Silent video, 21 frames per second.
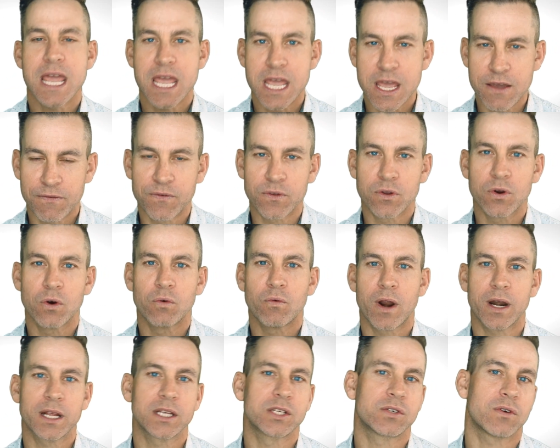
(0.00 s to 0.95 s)
if your
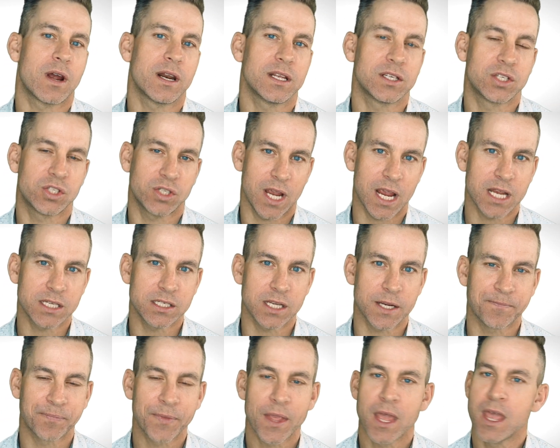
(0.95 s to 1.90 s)
running stride is
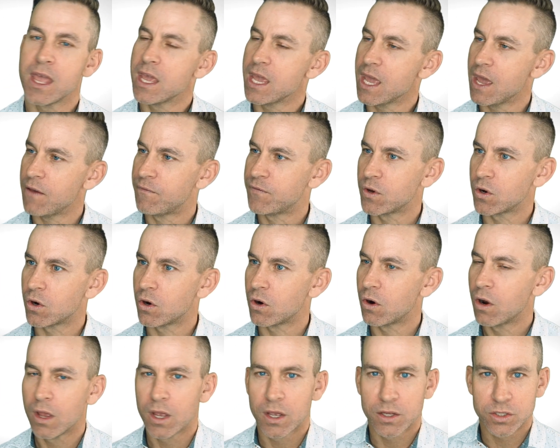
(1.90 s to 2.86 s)
changing. If
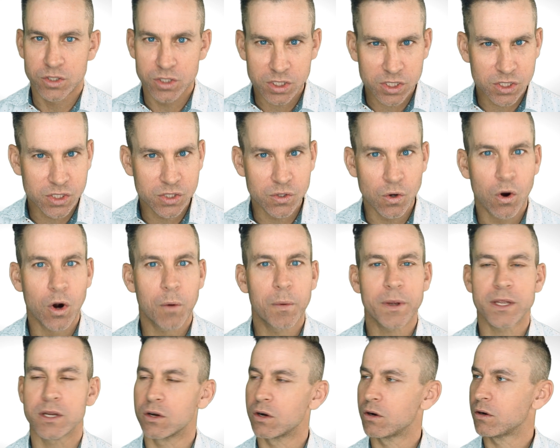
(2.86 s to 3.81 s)
you're just sore
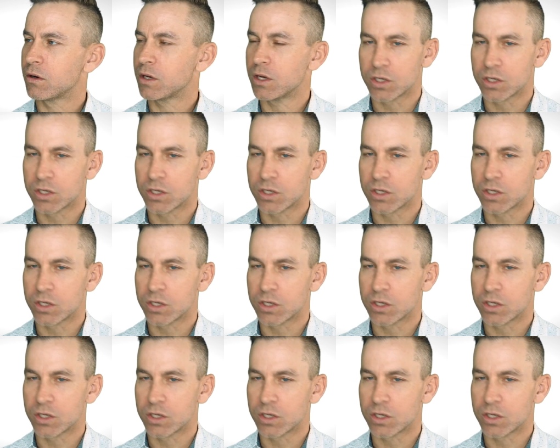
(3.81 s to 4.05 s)
but your